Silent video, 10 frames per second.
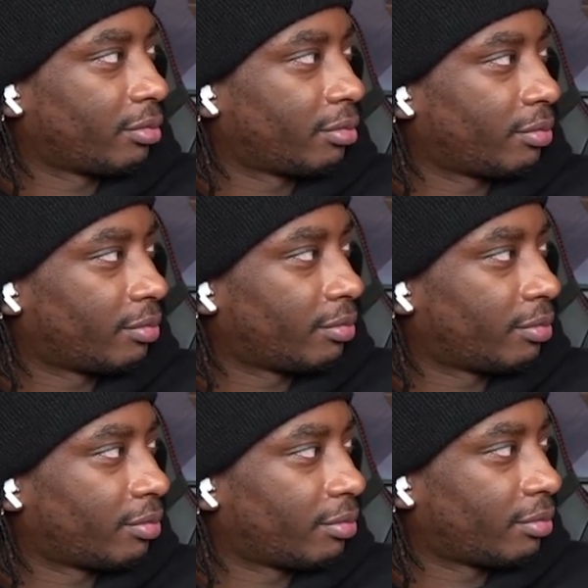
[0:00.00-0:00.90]

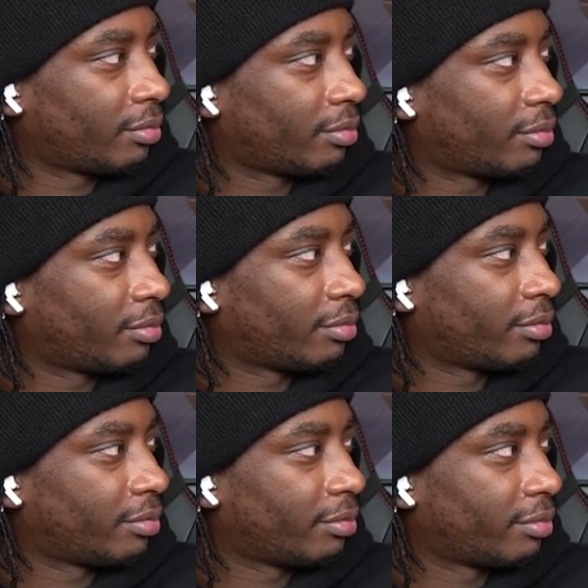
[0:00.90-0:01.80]

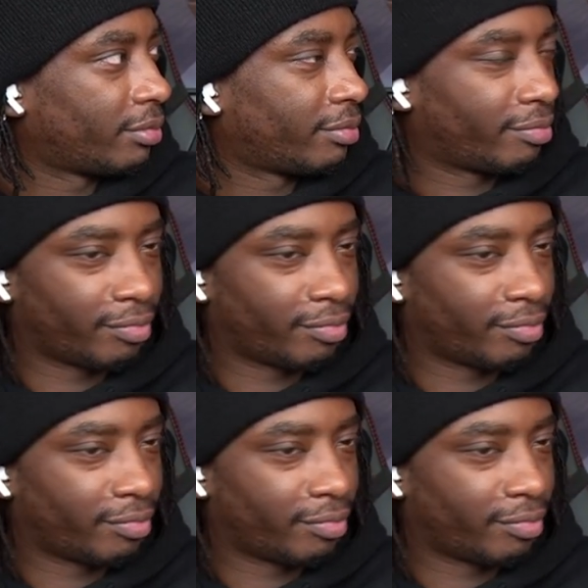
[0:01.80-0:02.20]
[no speech]